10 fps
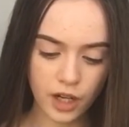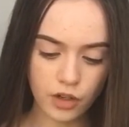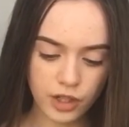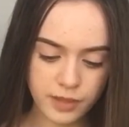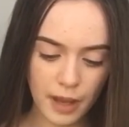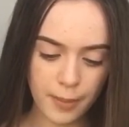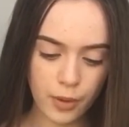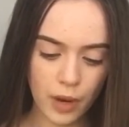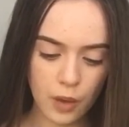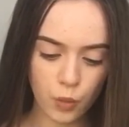Crisp
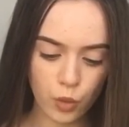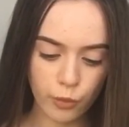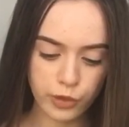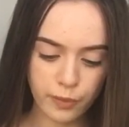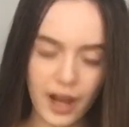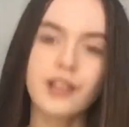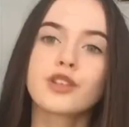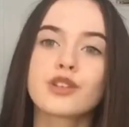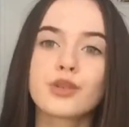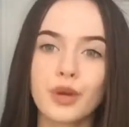Apple and Warm Spice
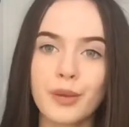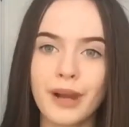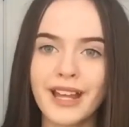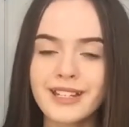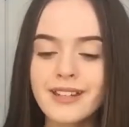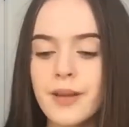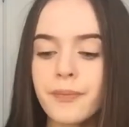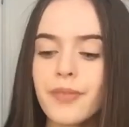Soy Blend.